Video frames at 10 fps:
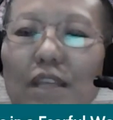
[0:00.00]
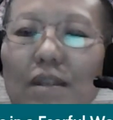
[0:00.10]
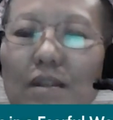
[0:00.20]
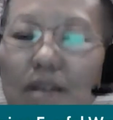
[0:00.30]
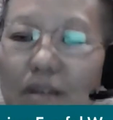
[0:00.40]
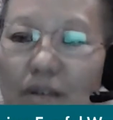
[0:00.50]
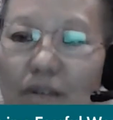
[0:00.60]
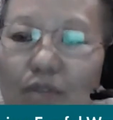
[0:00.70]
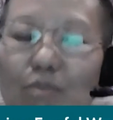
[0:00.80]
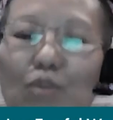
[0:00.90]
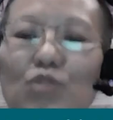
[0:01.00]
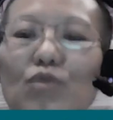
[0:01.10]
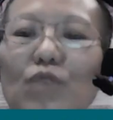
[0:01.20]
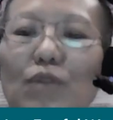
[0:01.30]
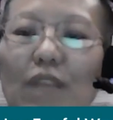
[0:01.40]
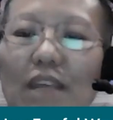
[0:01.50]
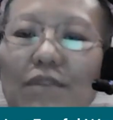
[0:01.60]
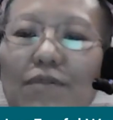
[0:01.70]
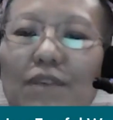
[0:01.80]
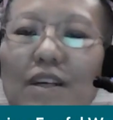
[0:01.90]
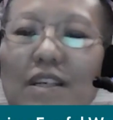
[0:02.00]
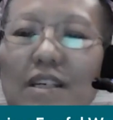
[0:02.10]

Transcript: then most of our life,